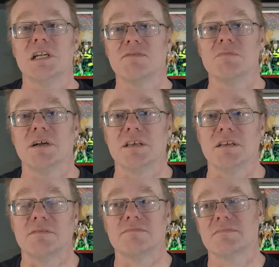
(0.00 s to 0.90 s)

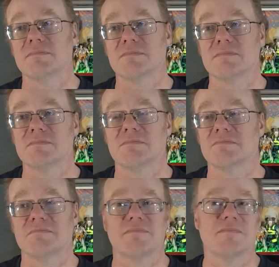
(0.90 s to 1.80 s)
Everybody,
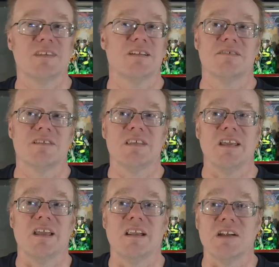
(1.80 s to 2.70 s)
you know, in
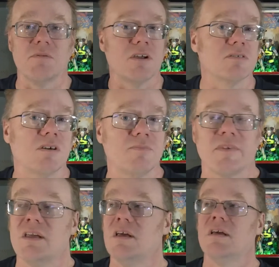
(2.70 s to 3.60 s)
the end, everybody goes home.
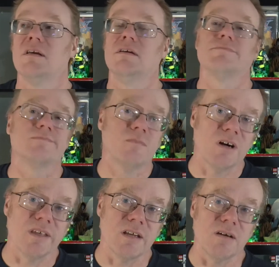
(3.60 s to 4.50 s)

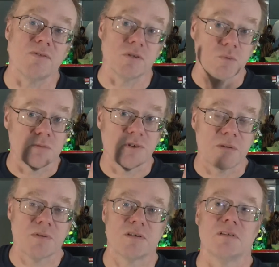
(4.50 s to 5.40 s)
Well, they don't. There's one more
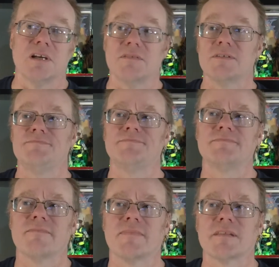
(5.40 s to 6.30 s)
episode left.
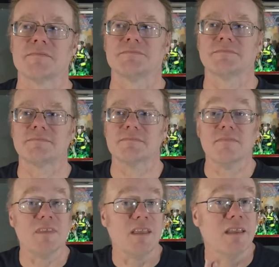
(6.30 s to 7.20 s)

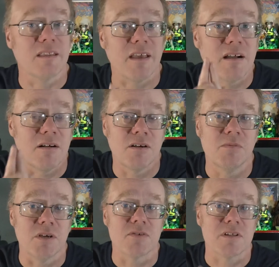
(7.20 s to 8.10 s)
And they
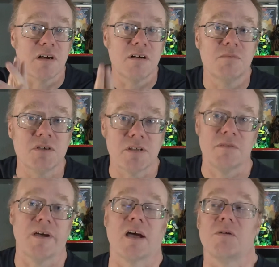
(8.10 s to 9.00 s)
almost
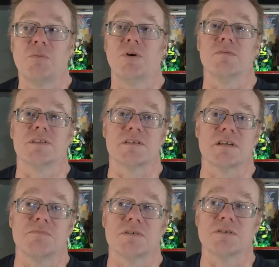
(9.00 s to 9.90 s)
get back on point with this
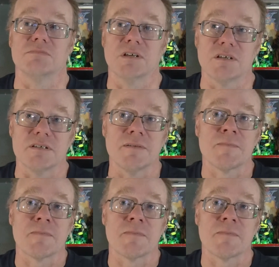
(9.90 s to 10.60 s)
episode because,